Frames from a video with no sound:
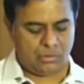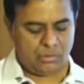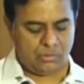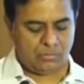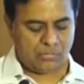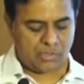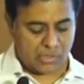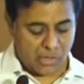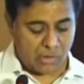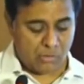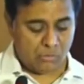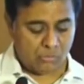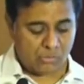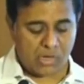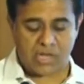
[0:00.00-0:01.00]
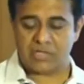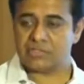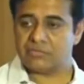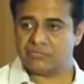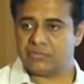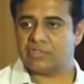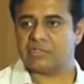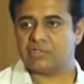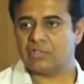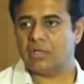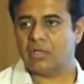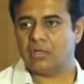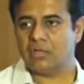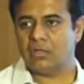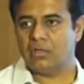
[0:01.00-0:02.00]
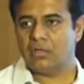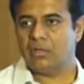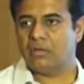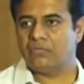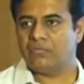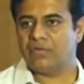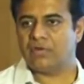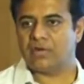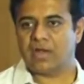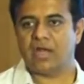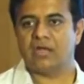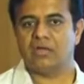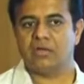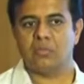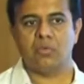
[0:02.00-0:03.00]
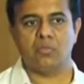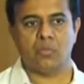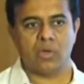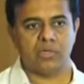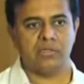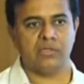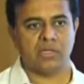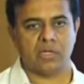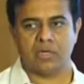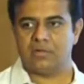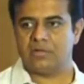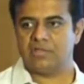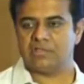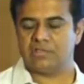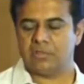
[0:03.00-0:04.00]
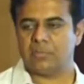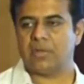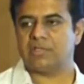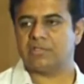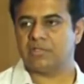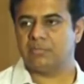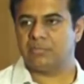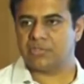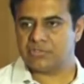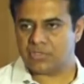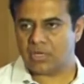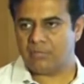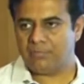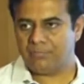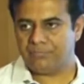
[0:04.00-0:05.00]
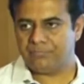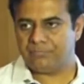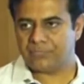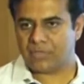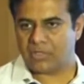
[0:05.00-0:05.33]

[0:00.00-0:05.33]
But now, as of this year, we are ranked number 1 in the country, surpassing Punjab and